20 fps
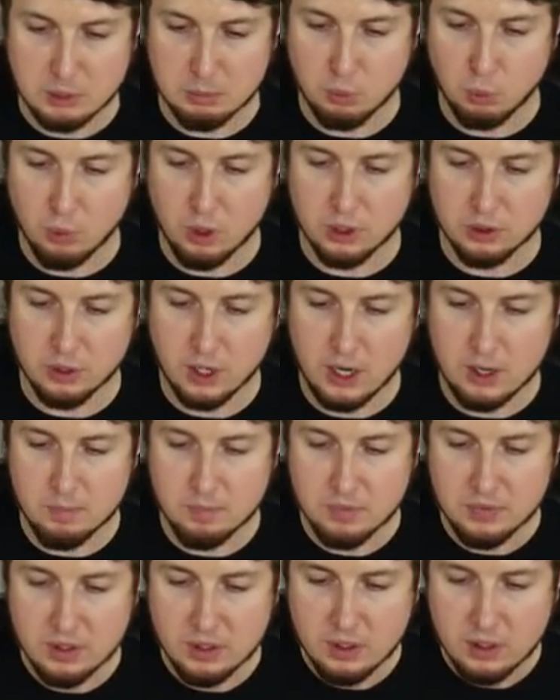number one, right?
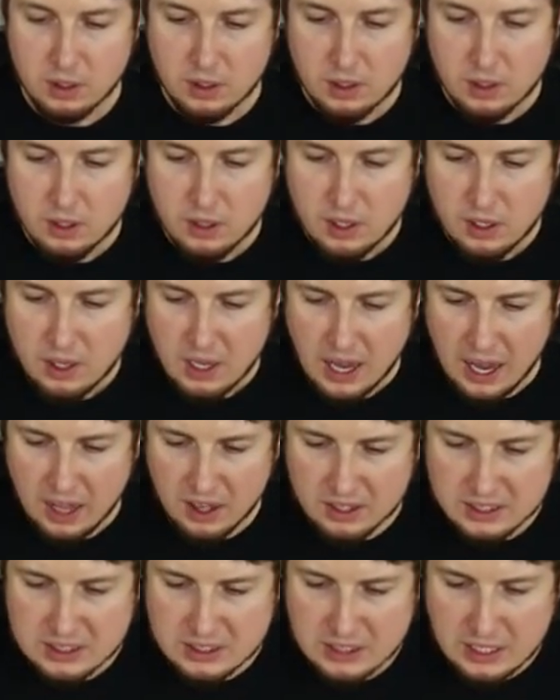
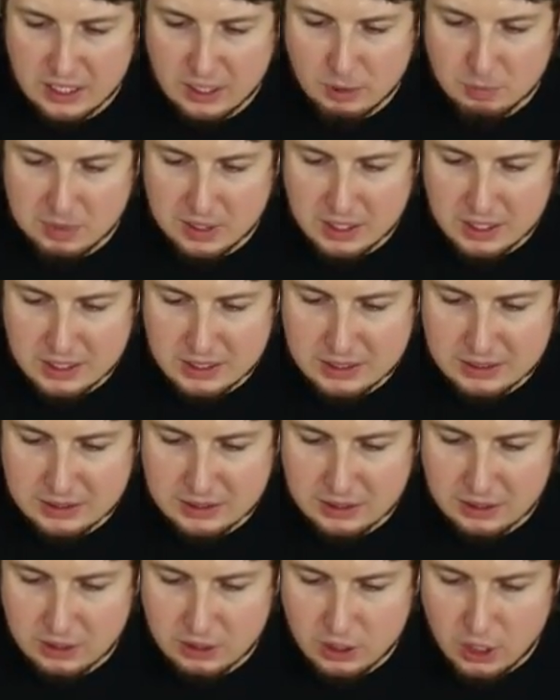Alakazam
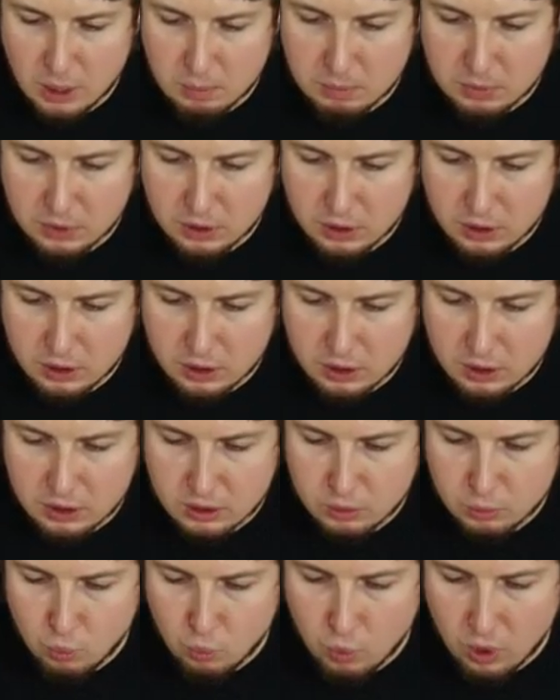is
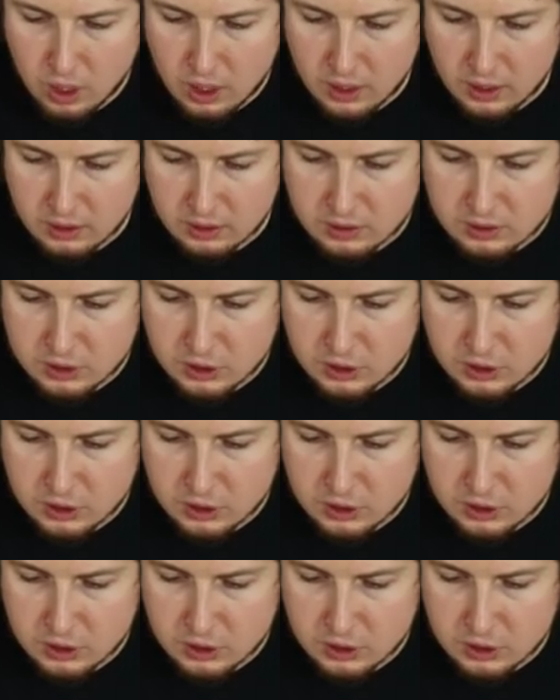number one.